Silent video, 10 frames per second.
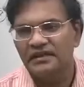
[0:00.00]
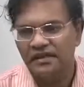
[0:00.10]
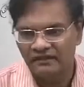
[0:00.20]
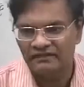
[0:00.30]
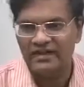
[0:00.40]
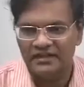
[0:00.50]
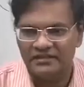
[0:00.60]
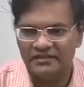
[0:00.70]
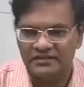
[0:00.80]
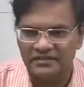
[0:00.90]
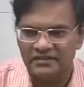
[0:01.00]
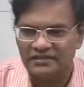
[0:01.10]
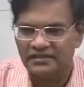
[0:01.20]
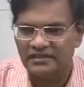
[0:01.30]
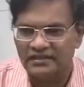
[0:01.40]
Hawala.
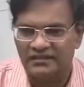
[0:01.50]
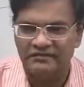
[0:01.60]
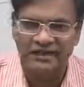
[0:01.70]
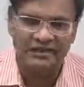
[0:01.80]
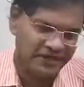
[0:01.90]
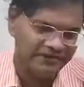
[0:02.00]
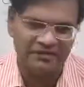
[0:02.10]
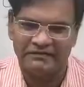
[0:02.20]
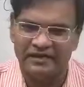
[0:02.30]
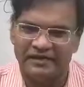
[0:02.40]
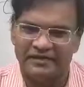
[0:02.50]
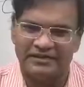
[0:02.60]
Hawala means hawala.